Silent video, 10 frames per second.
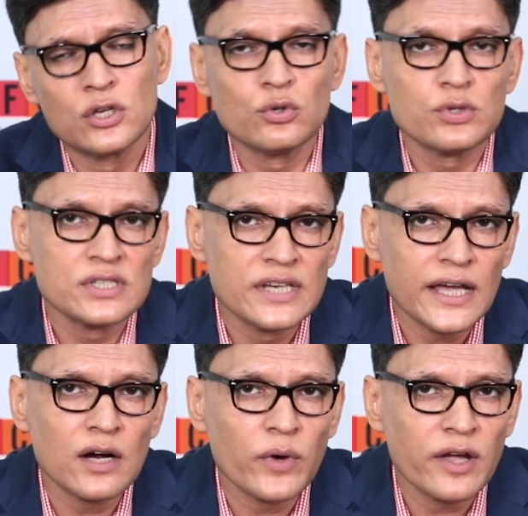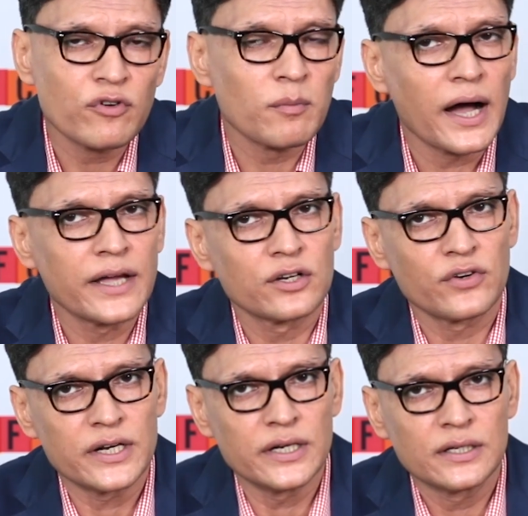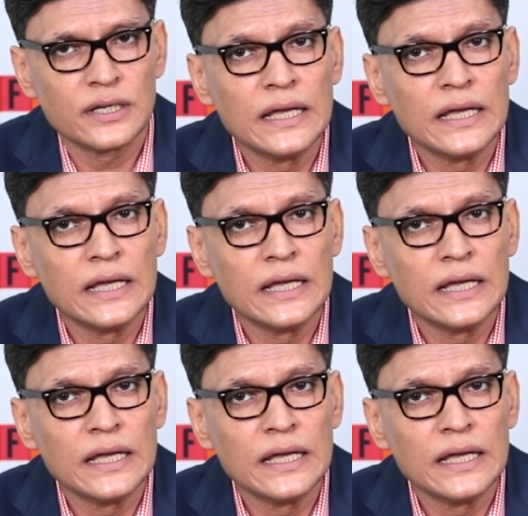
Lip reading: to stay away from higher credit